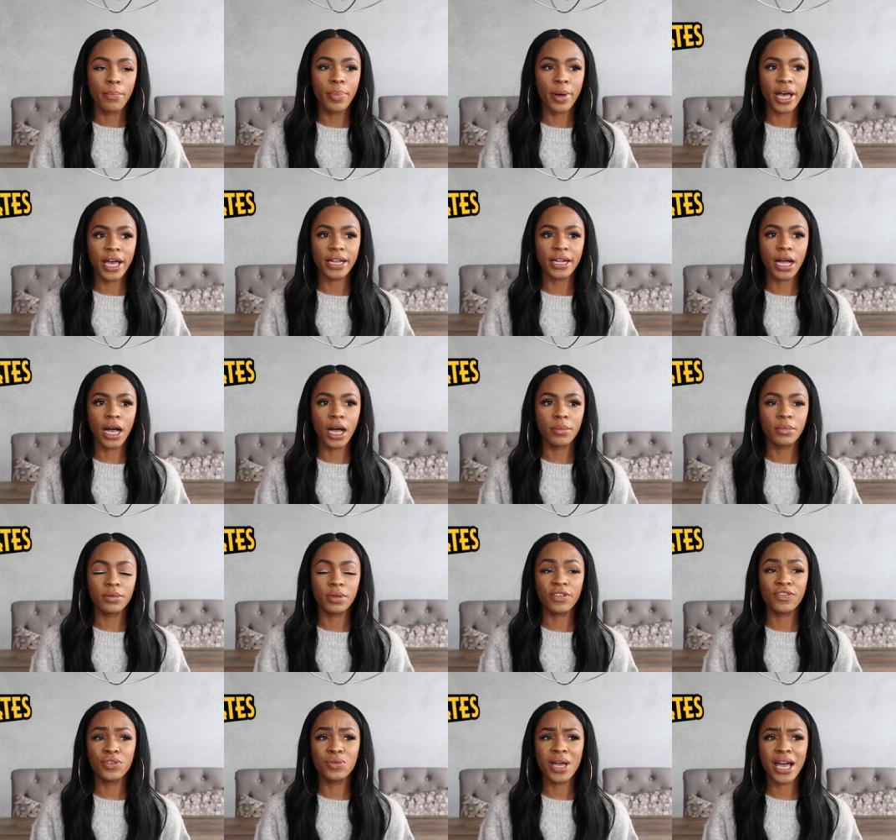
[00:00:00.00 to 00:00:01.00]
but um,
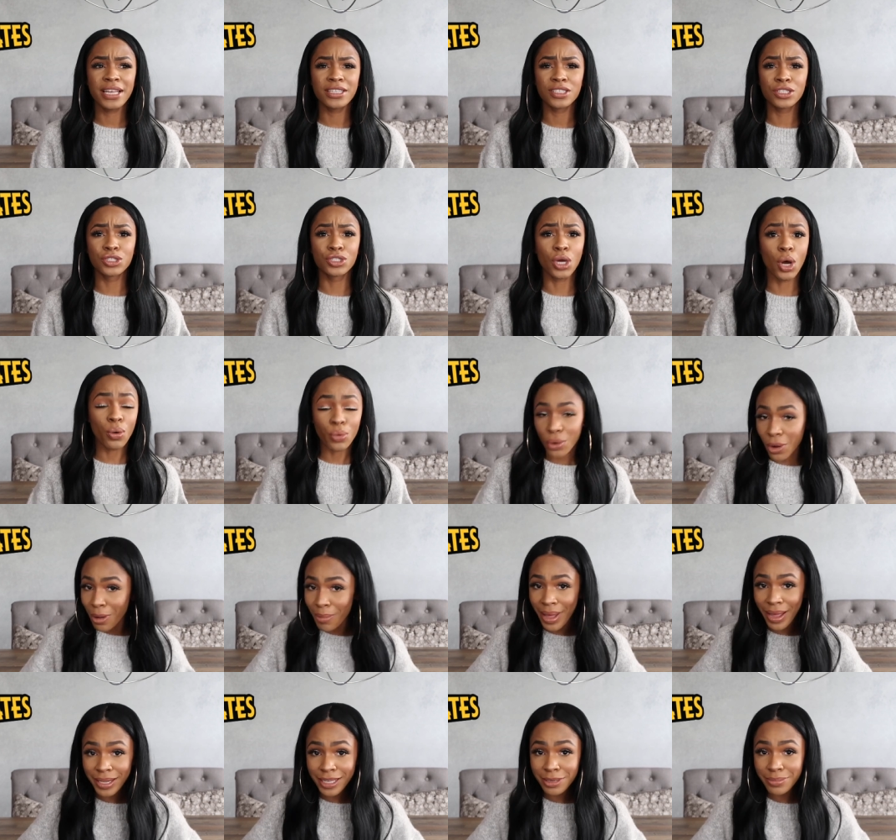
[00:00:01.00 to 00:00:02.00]
if you guys don't know
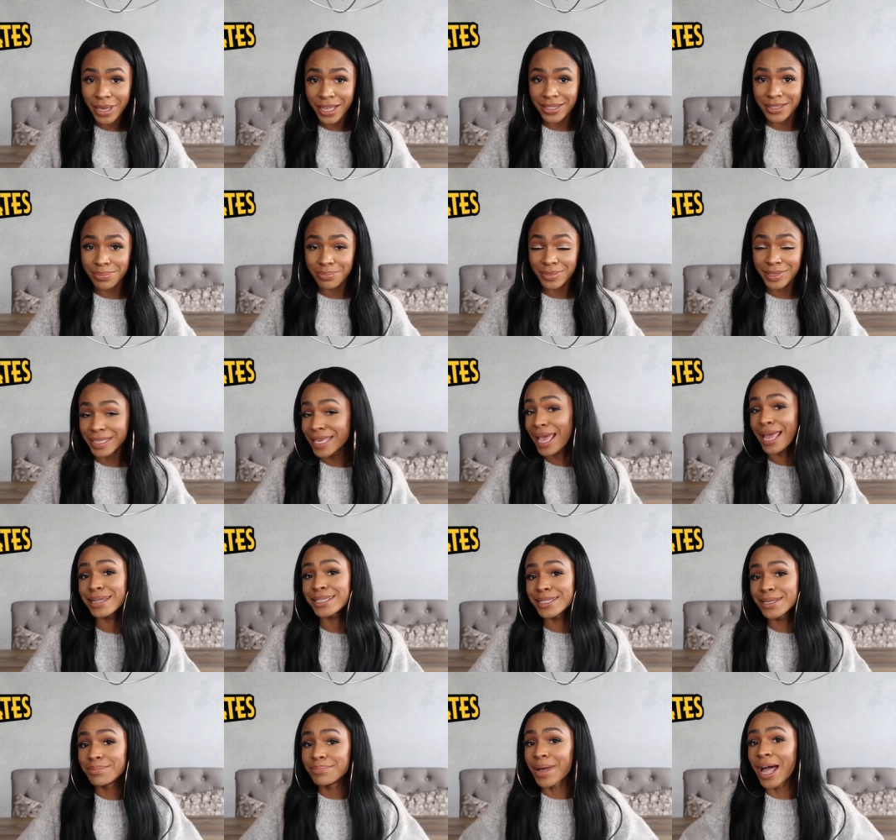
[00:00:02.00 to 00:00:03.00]
about Ebates yet